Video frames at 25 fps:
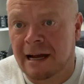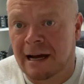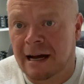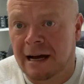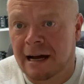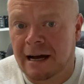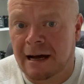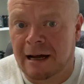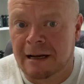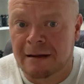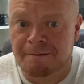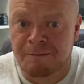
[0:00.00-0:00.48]

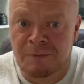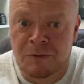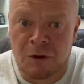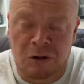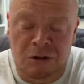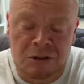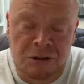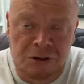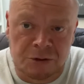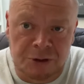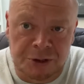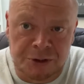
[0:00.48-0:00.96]

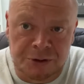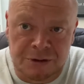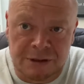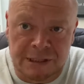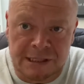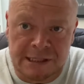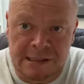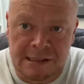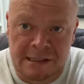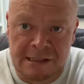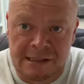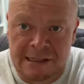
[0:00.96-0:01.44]
not social
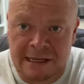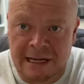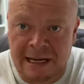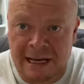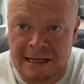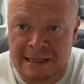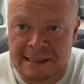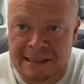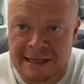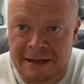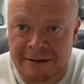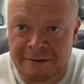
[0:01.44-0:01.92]
distancing,
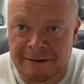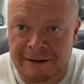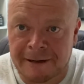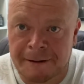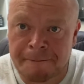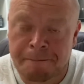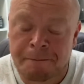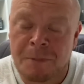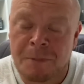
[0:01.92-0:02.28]
etc.